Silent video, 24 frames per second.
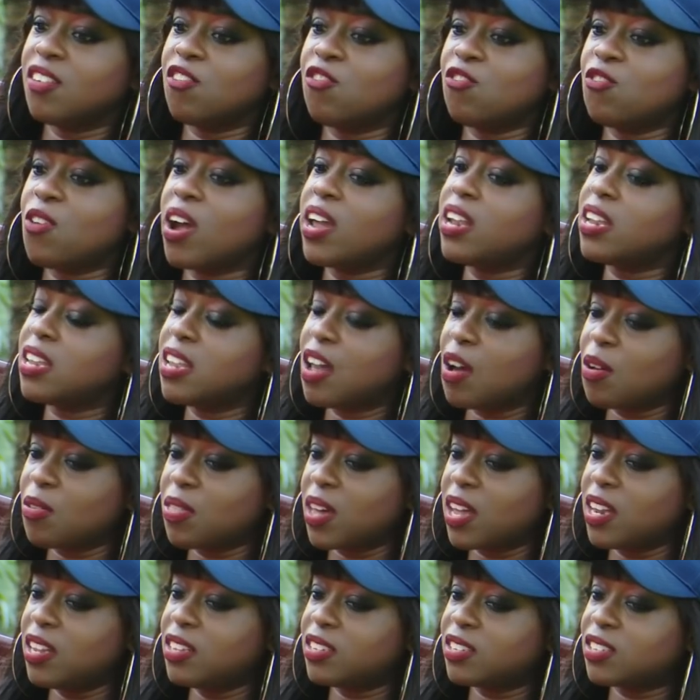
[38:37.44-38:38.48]
right now
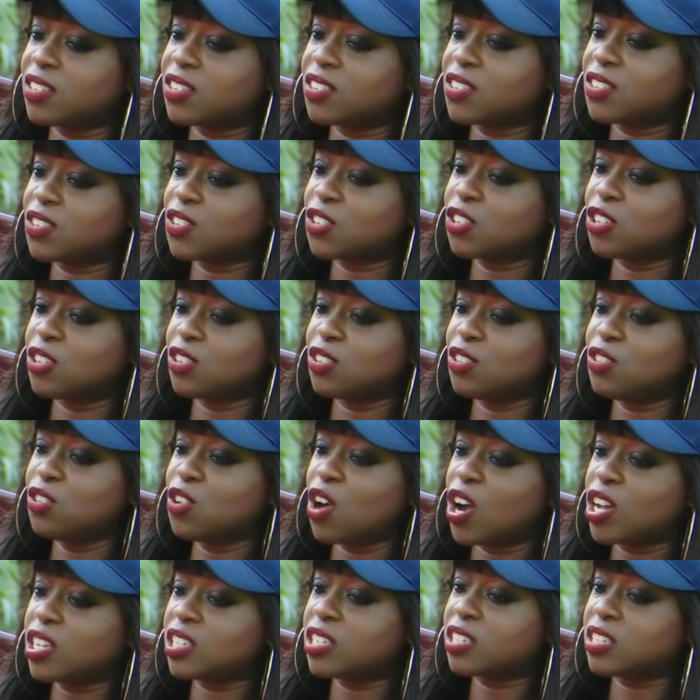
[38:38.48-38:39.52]
that is
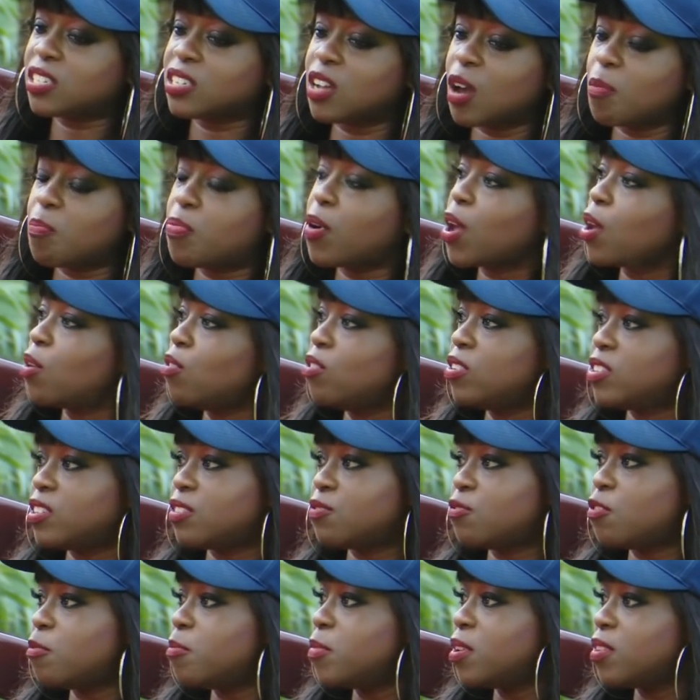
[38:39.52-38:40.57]
not a priority
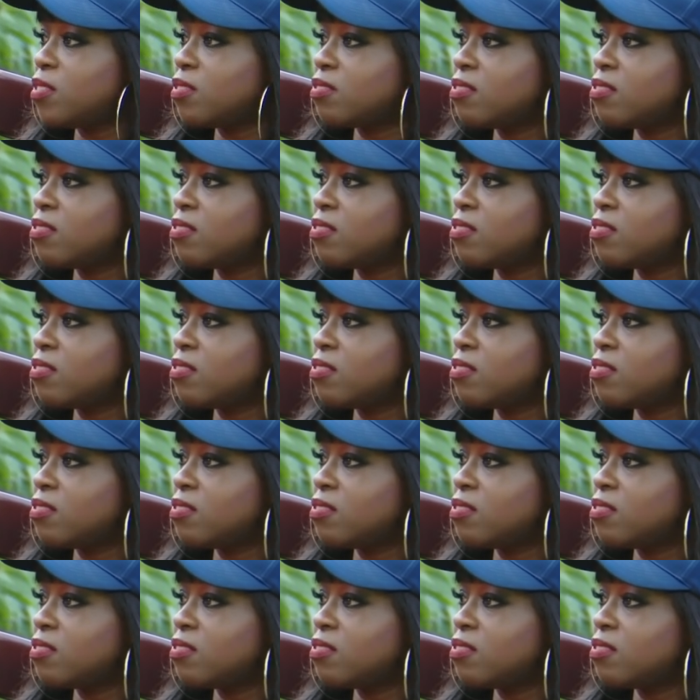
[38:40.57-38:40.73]
for me.